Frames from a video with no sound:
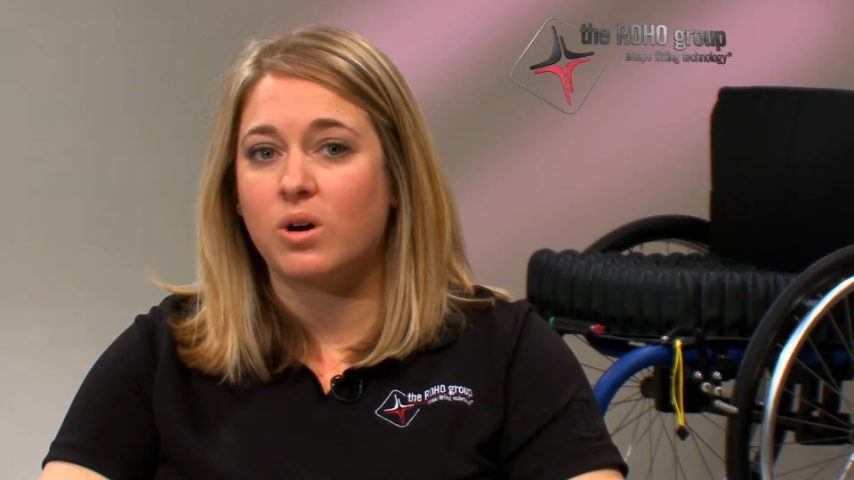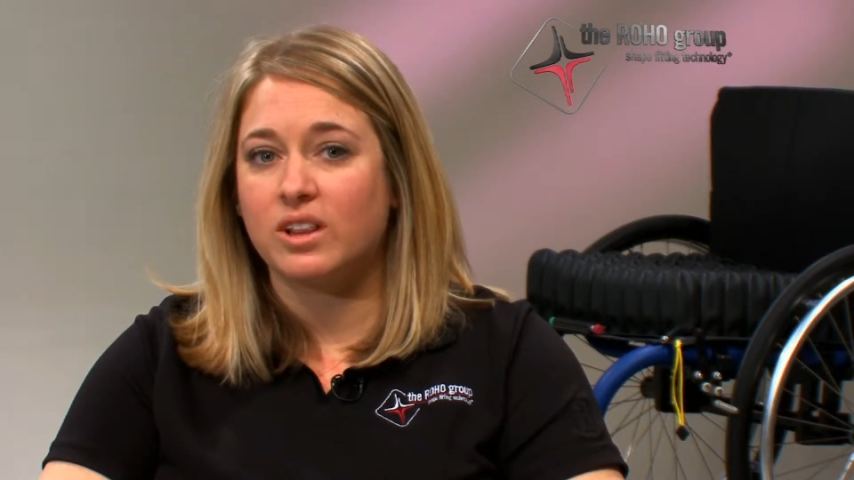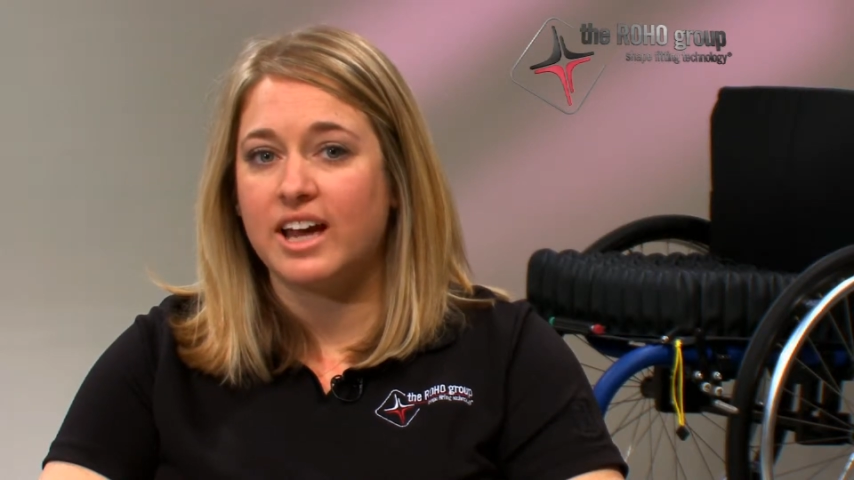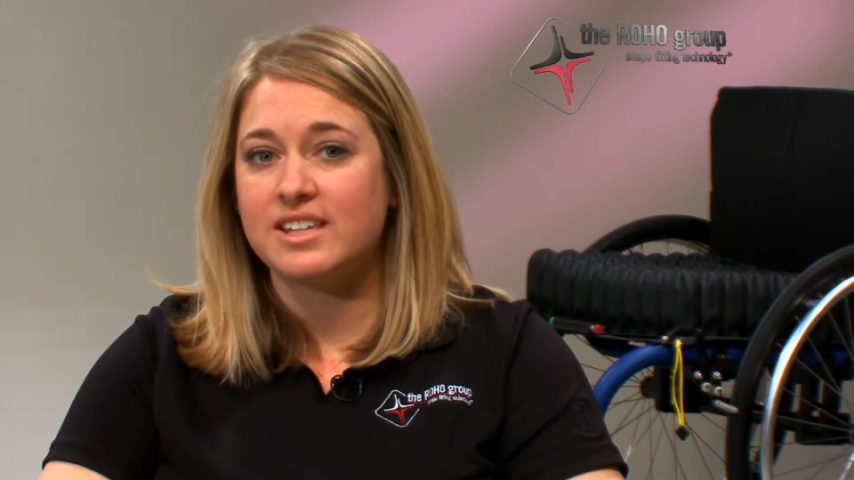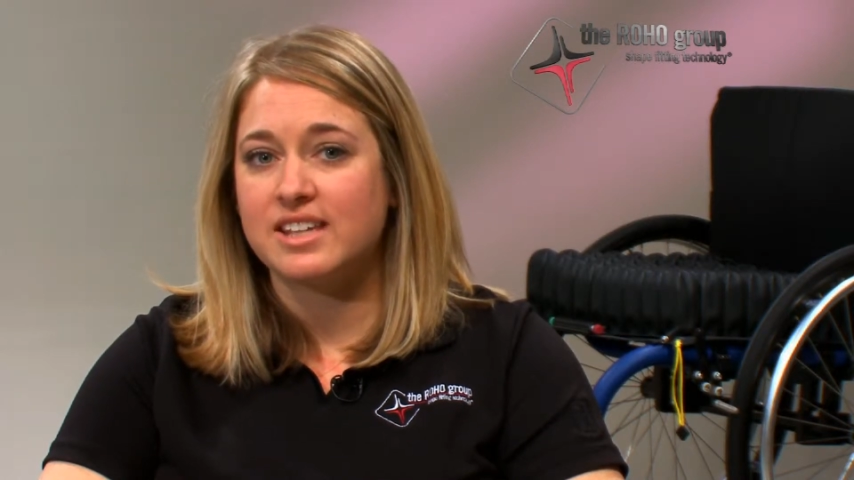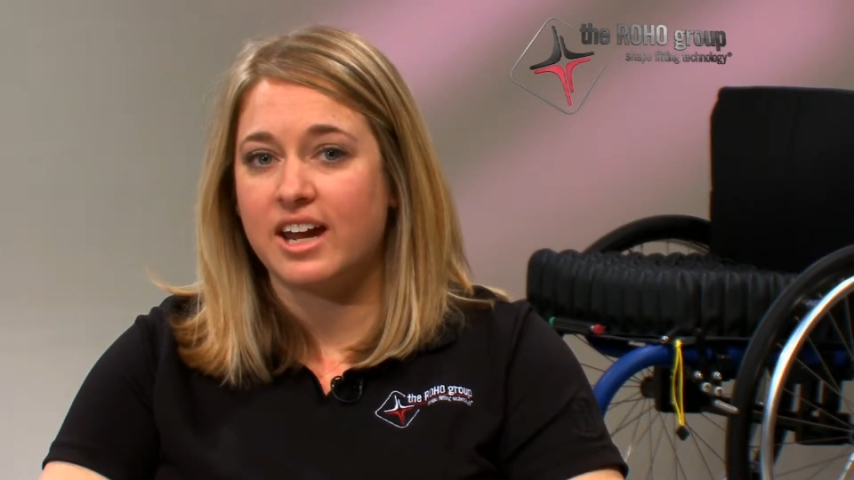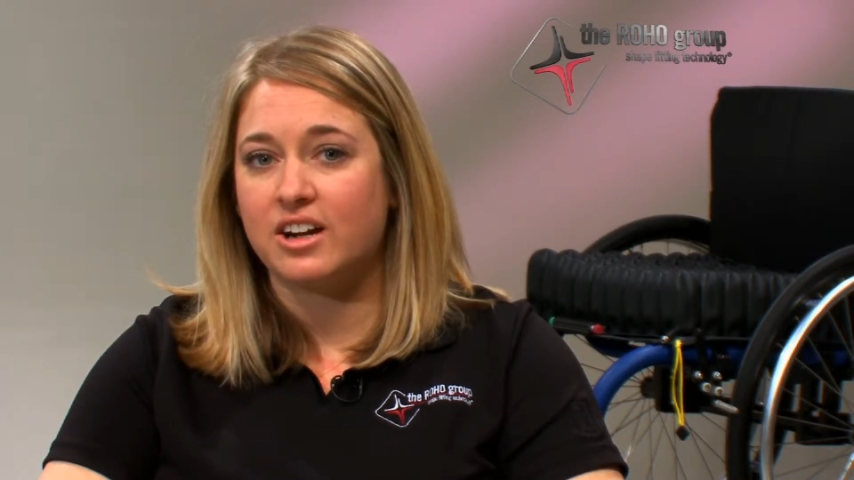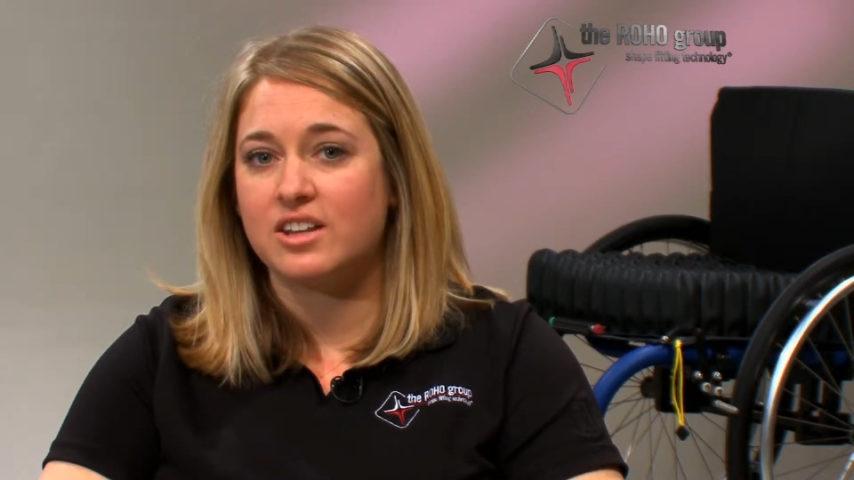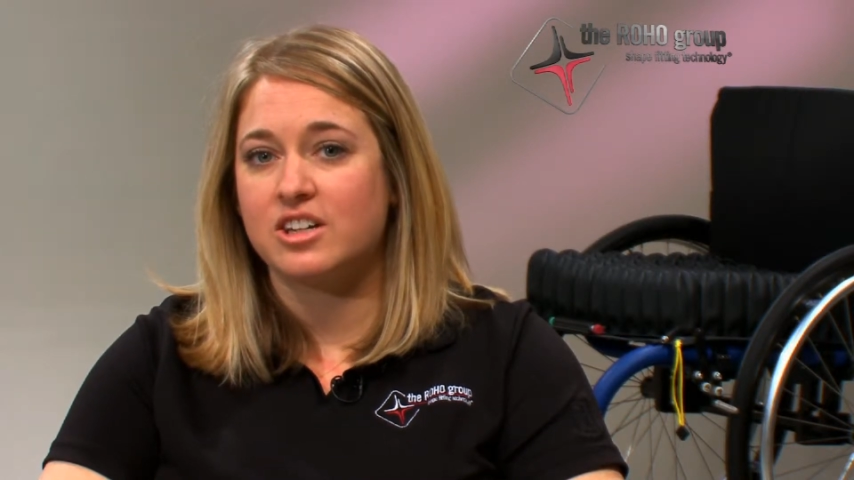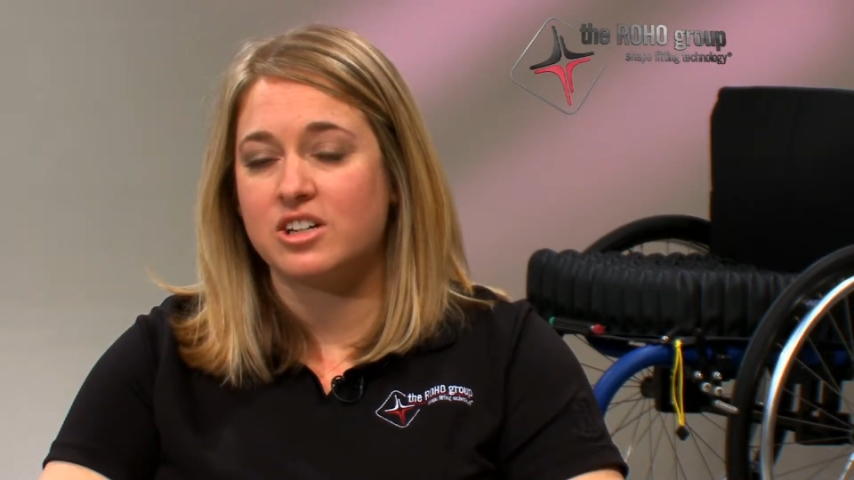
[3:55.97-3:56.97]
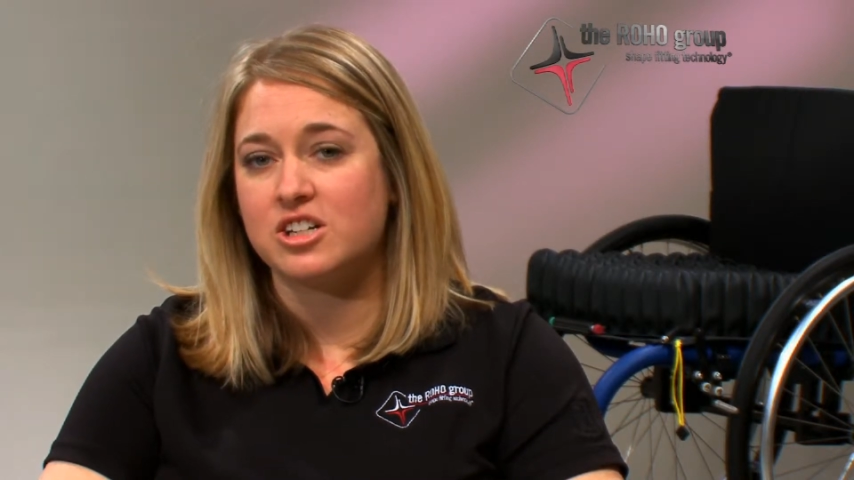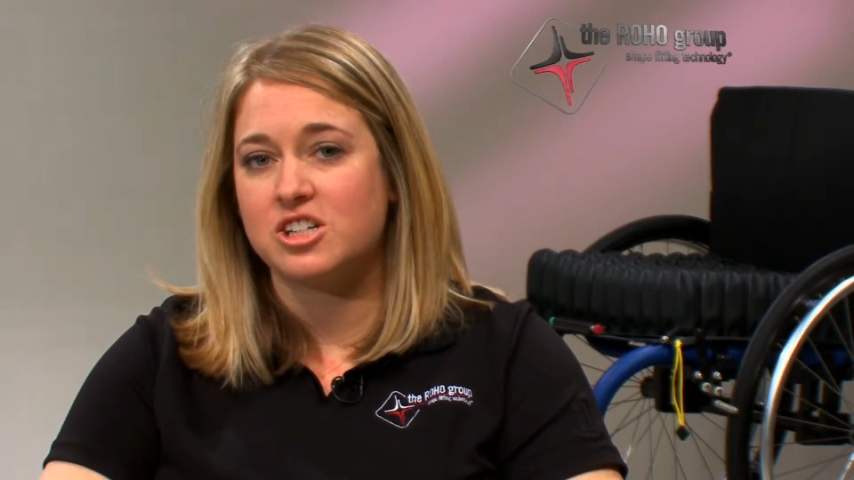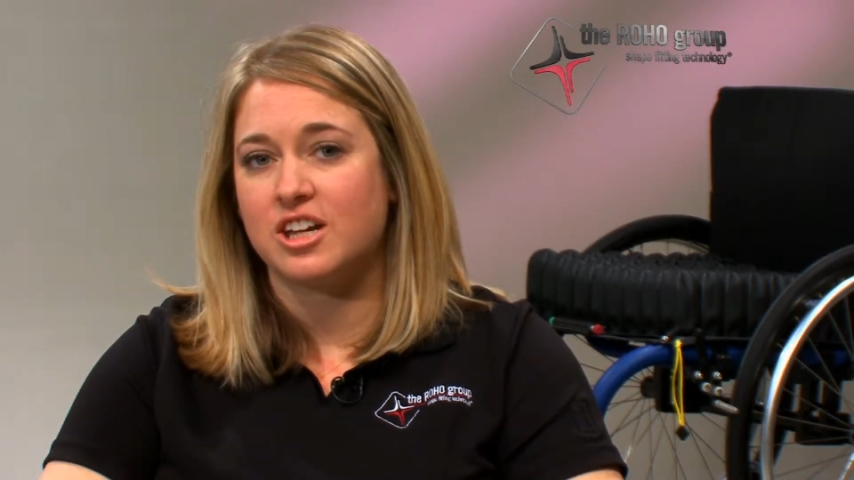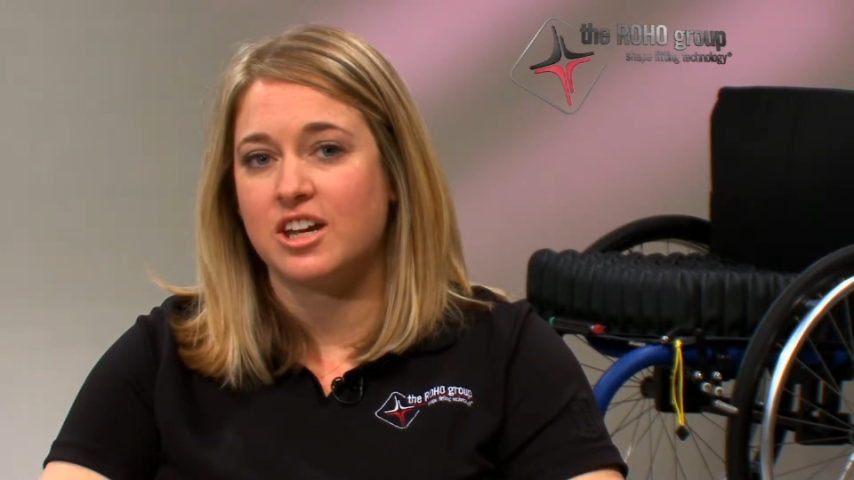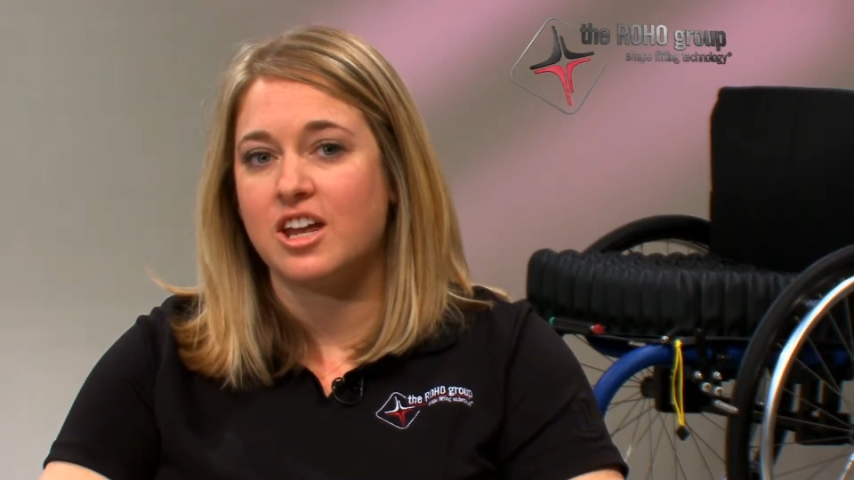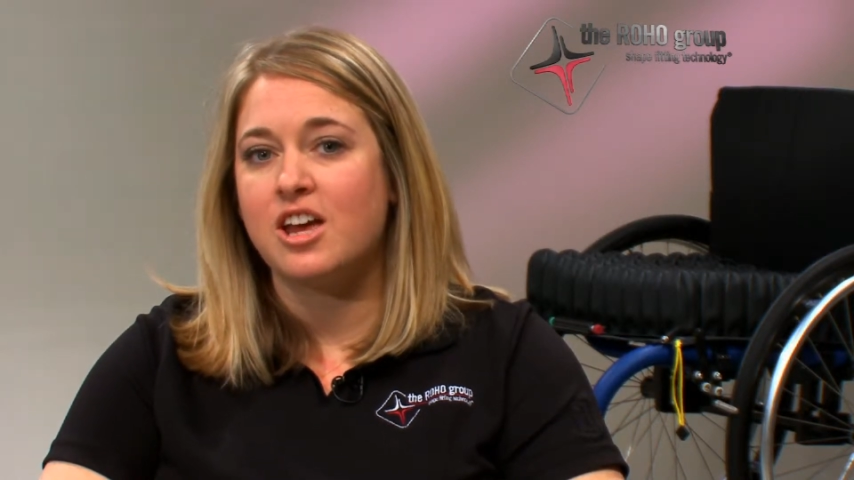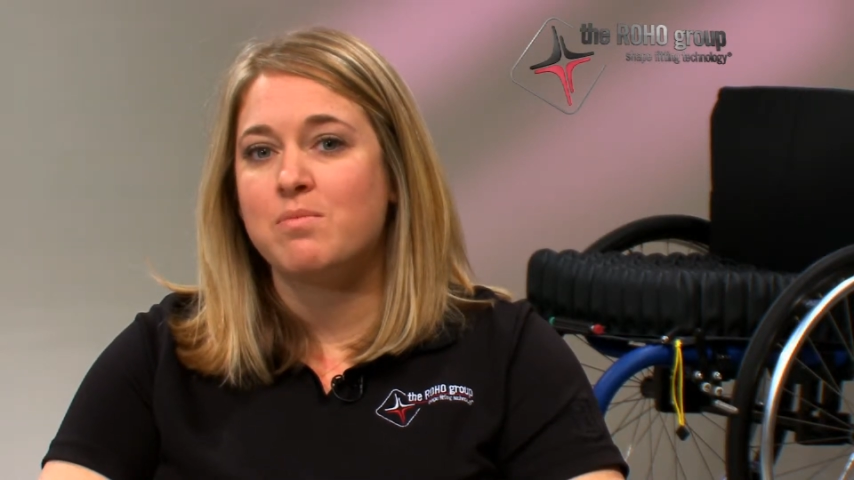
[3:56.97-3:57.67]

less air in the cushion,